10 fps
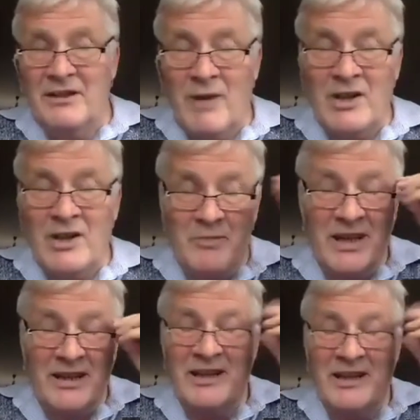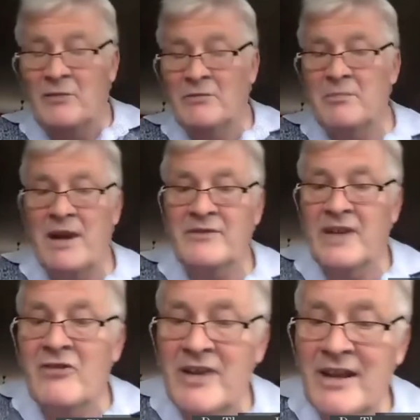Welsh speaking kids from deprived
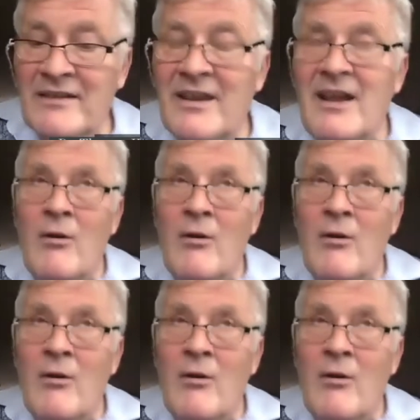areas.